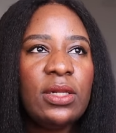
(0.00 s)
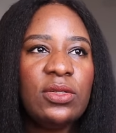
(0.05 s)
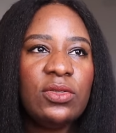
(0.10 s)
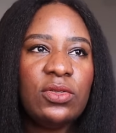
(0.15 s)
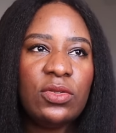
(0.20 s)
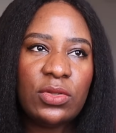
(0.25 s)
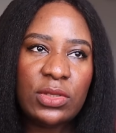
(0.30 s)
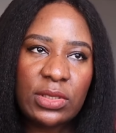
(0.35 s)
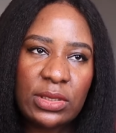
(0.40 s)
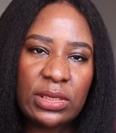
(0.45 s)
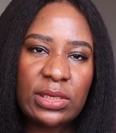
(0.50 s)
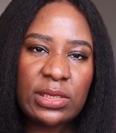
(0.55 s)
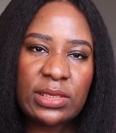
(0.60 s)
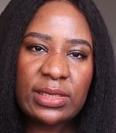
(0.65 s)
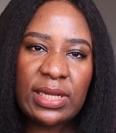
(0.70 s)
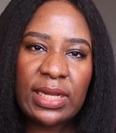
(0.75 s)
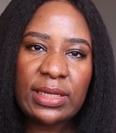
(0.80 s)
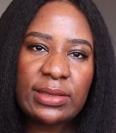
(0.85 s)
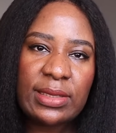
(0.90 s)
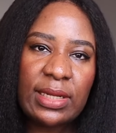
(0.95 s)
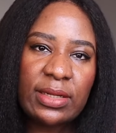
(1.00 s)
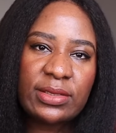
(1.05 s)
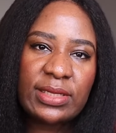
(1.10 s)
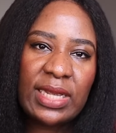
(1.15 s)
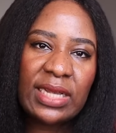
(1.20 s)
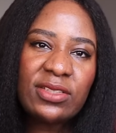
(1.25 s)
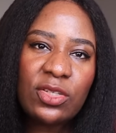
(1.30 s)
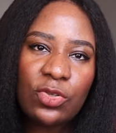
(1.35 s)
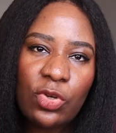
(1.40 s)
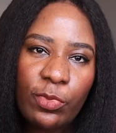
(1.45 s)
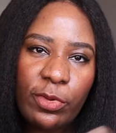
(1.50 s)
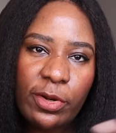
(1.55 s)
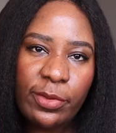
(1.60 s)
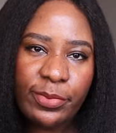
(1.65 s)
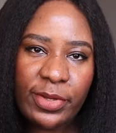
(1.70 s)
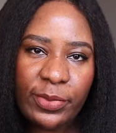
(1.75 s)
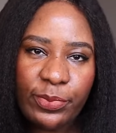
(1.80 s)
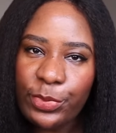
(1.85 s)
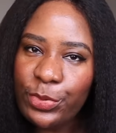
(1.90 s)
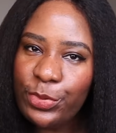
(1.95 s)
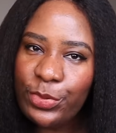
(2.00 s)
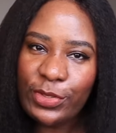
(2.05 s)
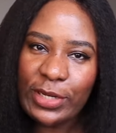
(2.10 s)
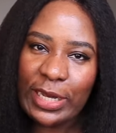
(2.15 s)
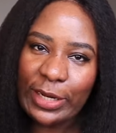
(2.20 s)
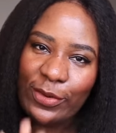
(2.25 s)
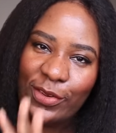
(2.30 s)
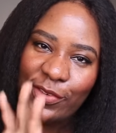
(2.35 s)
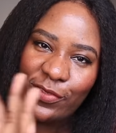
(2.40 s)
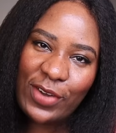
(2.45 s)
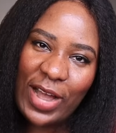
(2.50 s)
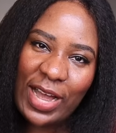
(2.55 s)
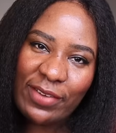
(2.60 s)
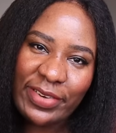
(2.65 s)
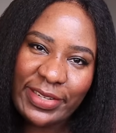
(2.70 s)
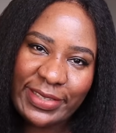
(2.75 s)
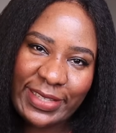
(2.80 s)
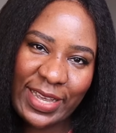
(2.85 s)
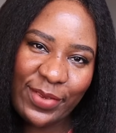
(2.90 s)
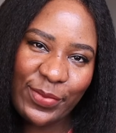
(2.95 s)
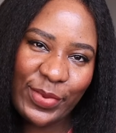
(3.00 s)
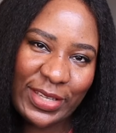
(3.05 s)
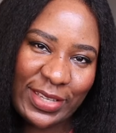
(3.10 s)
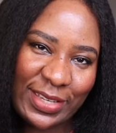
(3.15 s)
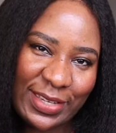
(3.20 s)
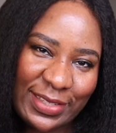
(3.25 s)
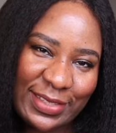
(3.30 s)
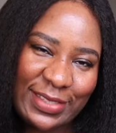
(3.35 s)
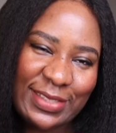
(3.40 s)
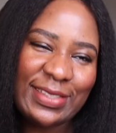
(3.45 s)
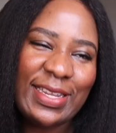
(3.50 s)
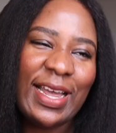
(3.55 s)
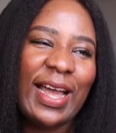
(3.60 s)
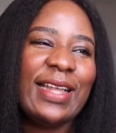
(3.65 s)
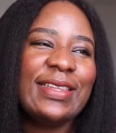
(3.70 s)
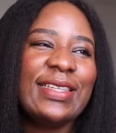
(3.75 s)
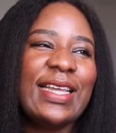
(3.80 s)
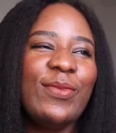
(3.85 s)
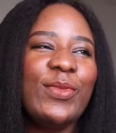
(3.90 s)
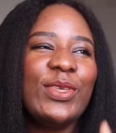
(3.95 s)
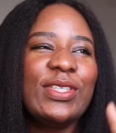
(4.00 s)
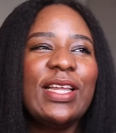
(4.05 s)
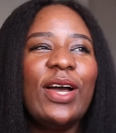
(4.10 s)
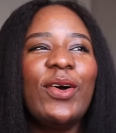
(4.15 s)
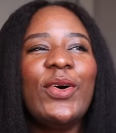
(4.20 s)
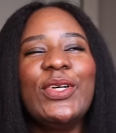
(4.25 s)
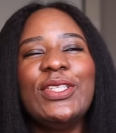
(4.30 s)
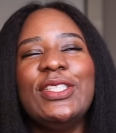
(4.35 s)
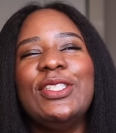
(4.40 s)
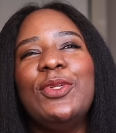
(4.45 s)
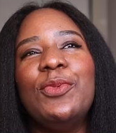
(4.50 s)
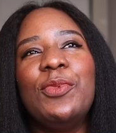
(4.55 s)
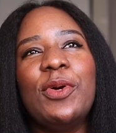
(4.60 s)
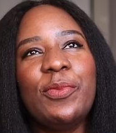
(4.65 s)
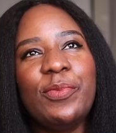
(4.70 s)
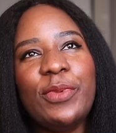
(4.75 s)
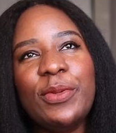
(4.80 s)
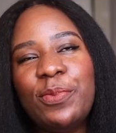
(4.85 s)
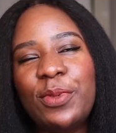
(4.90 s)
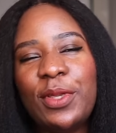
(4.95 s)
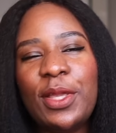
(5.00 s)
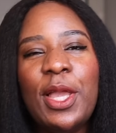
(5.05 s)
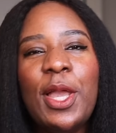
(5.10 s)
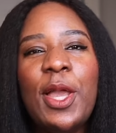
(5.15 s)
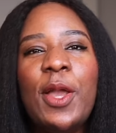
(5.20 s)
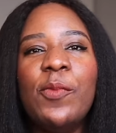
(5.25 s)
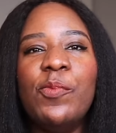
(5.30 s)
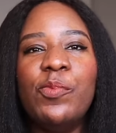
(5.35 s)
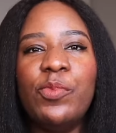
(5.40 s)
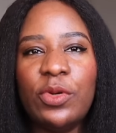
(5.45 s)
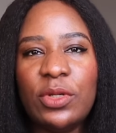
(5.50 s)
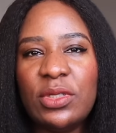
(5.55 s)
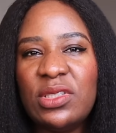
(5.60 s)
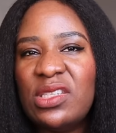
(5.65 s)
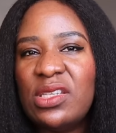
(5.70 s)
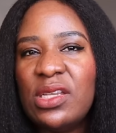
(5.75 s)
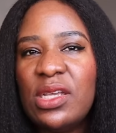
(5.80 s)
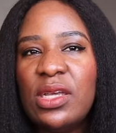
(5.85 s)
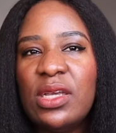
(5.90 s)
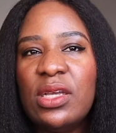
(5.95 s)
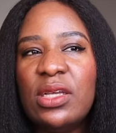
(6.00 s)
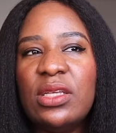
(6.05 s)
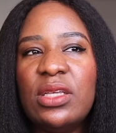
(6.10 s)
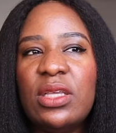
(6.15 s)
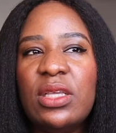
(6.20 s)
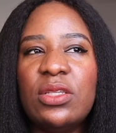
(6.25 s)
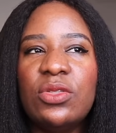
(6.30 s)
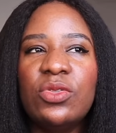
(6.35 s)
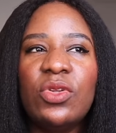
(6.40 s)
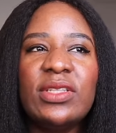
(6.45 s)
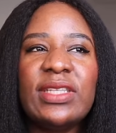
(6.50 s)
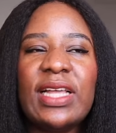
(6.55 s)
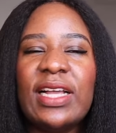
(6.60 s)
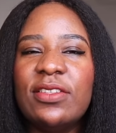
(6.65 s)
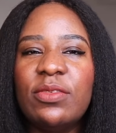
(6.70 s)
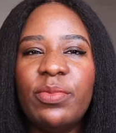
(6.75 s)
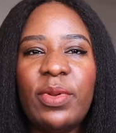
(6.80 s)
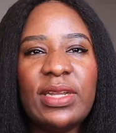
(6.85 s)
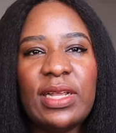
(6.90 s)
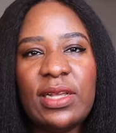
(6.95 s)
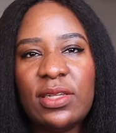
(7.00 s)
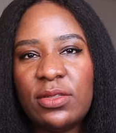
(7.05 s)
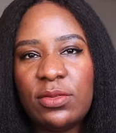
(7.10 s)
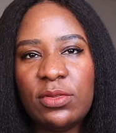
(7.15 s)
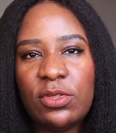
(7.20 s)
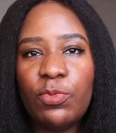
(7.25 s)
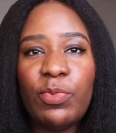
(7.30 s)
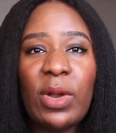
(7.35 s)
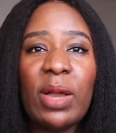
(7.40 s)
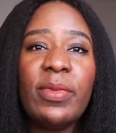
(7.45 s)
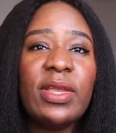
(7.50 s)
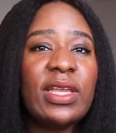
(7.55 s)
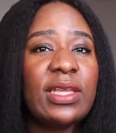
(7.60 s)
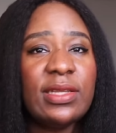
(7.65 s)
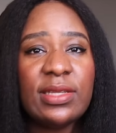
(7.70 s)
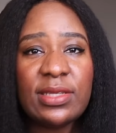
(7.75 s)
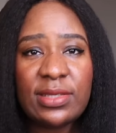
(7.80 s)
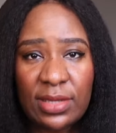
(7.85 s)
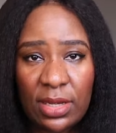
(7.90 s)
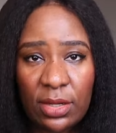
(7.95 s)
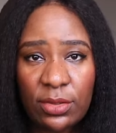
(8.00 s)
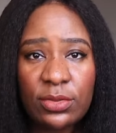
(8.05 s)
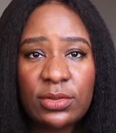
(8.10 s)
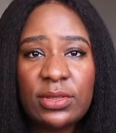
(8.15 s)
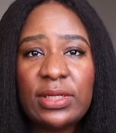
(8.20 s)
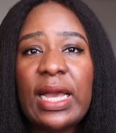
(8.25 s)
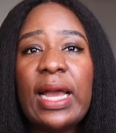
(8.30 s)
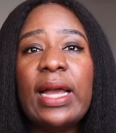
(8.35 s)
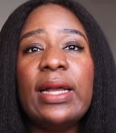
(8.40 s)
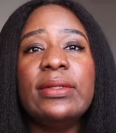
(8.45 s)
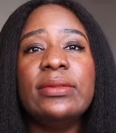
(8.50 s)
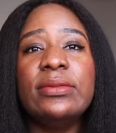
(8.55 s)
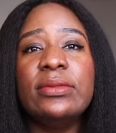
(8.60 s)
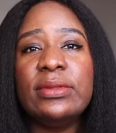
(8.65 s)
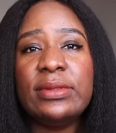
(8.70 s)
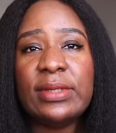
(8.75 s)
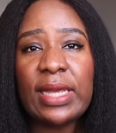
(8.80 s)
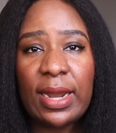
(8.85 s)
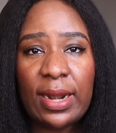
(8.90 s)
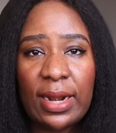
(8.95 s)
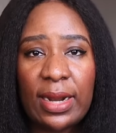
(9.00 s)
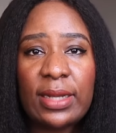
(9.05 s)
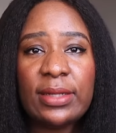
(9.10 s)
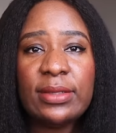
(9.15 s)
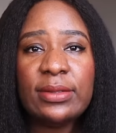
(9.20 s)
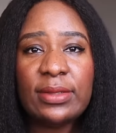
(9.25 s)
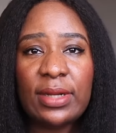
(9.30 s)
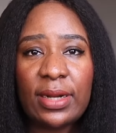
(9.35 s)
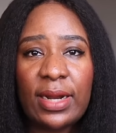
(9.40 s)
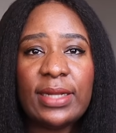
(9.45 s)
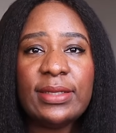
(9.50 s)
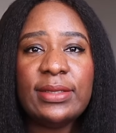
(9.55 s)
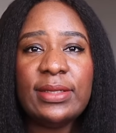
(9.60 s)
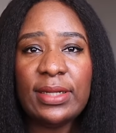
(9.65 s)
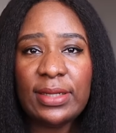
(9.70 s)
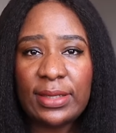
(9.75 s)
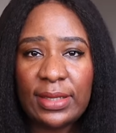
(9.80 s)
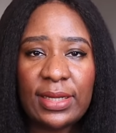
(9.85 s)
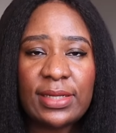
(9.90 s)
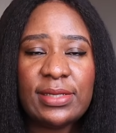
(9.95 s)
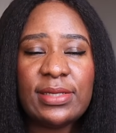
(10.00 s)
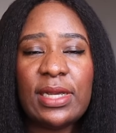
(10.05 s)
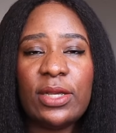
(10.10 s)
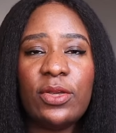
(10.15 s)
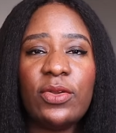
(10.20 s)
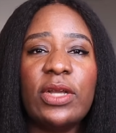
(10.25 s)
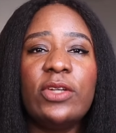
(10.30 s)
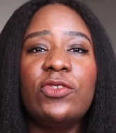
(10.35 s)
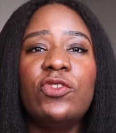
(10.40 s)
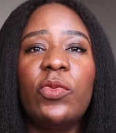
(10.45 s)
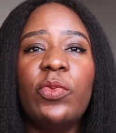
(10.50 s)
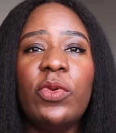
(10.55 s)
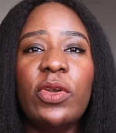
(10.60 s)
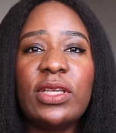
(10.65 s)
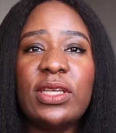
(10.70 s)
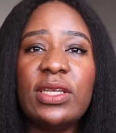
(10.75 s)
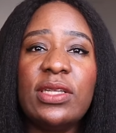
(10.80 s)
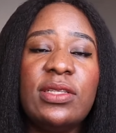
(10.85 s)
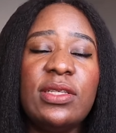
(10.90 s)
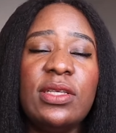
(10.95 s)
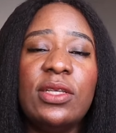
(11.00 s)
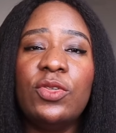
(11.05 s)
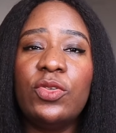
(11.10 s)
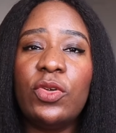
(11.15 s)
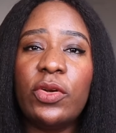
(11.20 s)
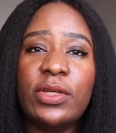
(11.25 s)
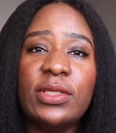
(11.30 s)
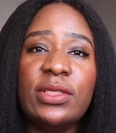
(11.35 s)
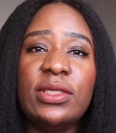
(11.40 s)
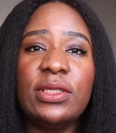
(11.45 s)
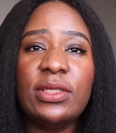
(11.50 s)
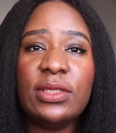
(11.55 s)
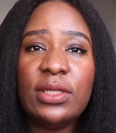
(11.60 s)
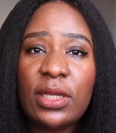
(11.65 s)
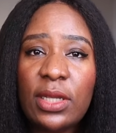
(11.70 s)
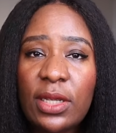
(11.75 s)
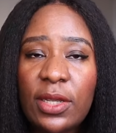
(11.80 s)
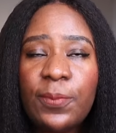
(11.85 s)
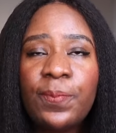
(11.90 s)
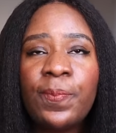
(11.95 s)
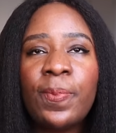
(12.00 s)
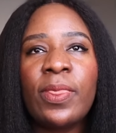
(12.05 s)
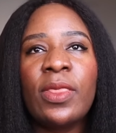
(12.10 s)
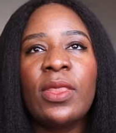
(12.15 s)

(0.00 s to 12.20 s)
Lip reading: The only thing is that now she has a newborn baby, so she cannot even have her time again. Her time is now on the newborn baby. But it's not as bad as people are making it sound. There are daycares that you can drop your kids in during the day.